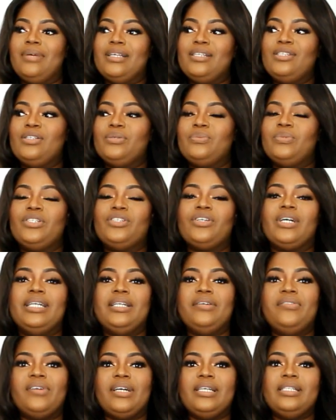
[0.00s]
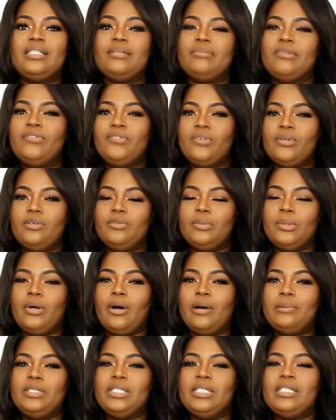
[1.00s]
So we're trying to find some affordable
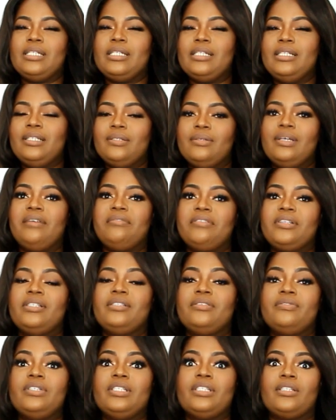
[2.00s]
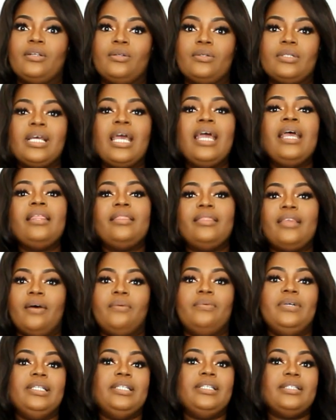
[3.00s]
options that still give us the result
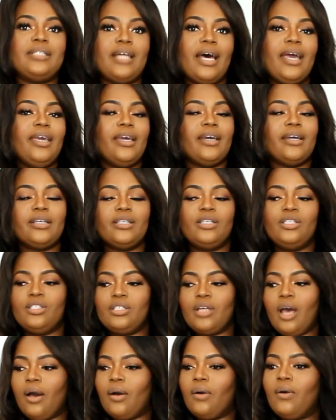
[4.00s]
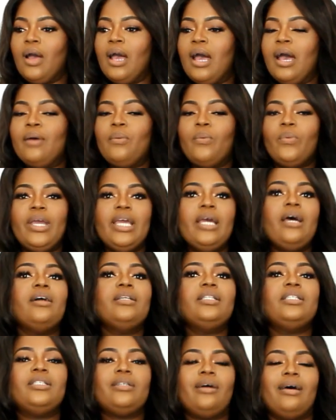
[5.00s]
that we desire. So we
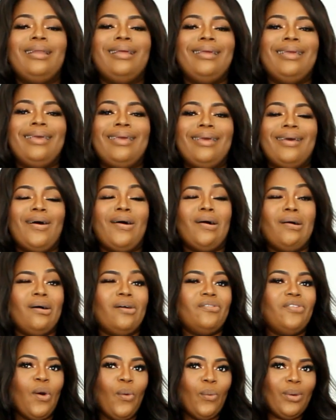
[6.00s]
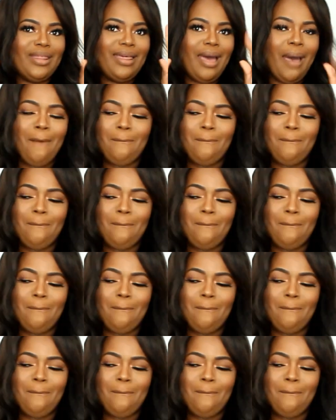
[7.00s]
are starting it off with